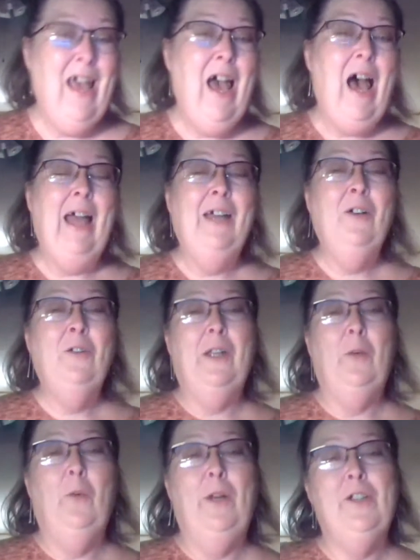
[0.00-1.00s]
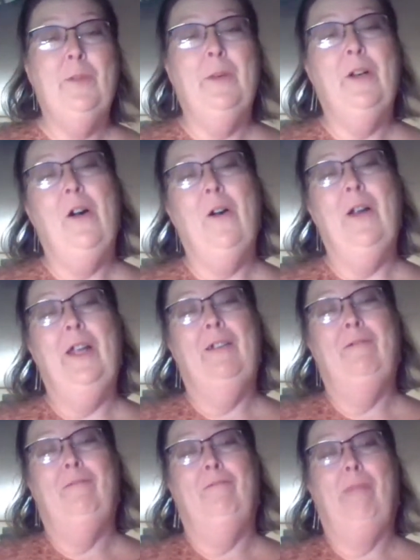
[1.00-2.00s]
I only wish the
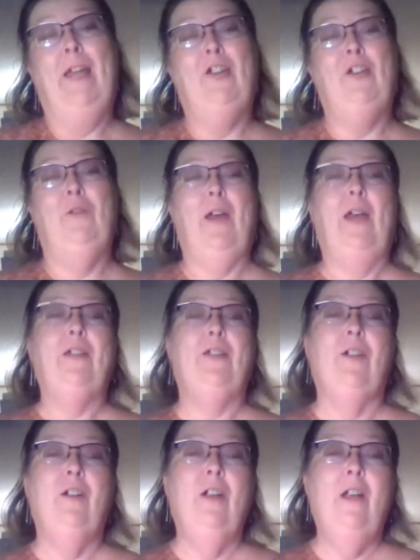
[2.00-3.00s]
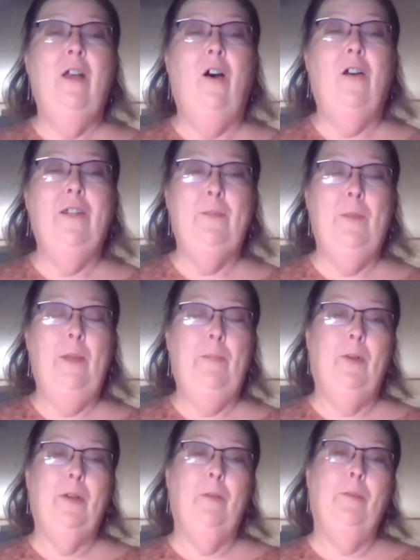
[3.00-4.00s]
Mercari paid you faster. All these
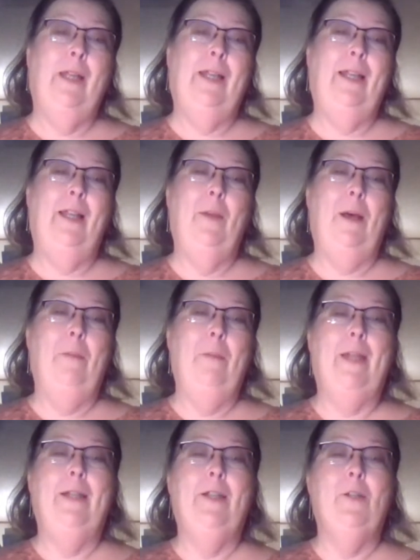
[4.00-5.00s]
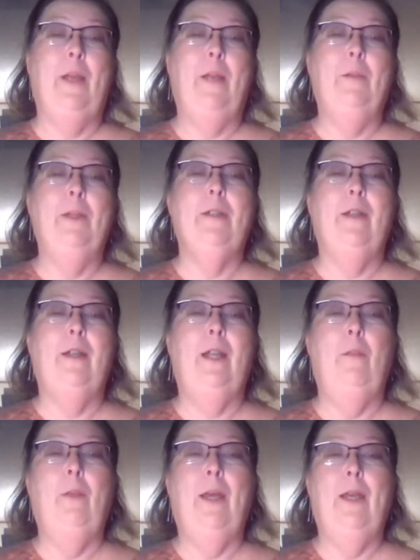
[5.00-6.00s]
people complaining about managed payments on
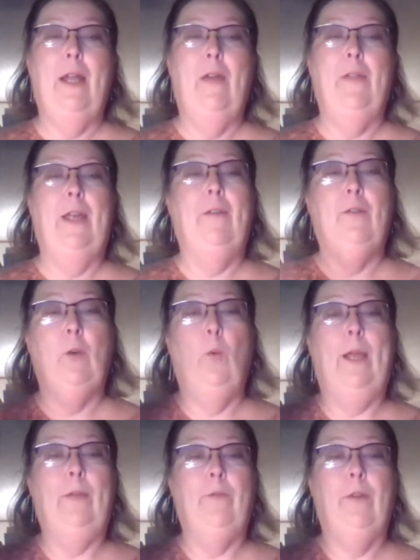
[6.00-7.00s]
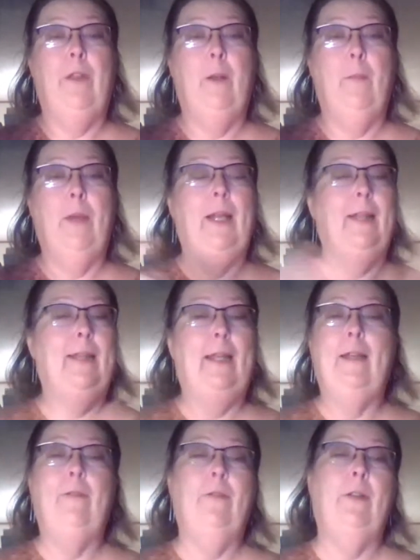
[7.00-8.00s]
eBay and how they have to wait for their money. They
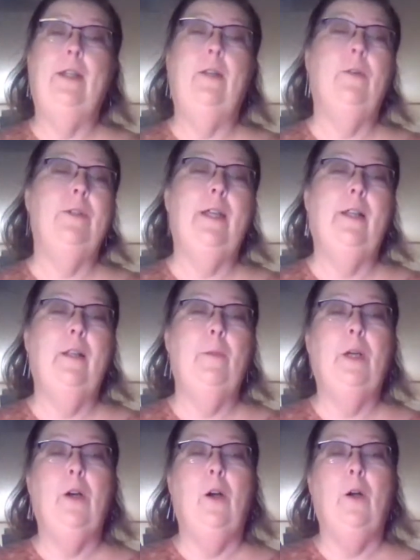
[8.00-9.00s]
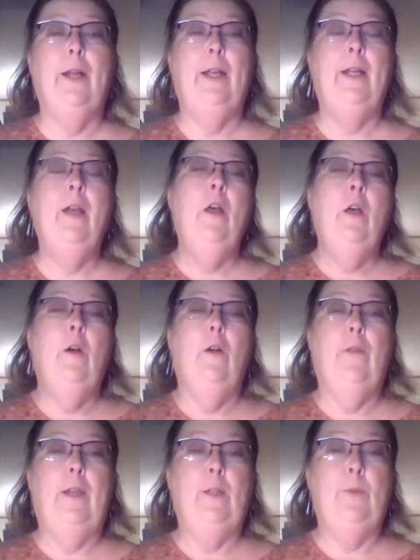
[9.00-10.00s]
definitely don't sell on Mercari or
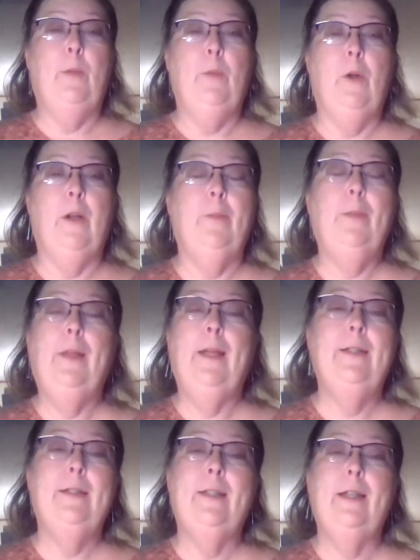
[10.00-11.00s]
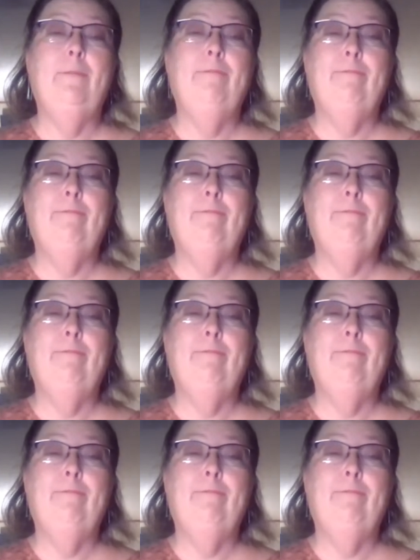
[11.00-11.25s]
Facebook Marketplace then,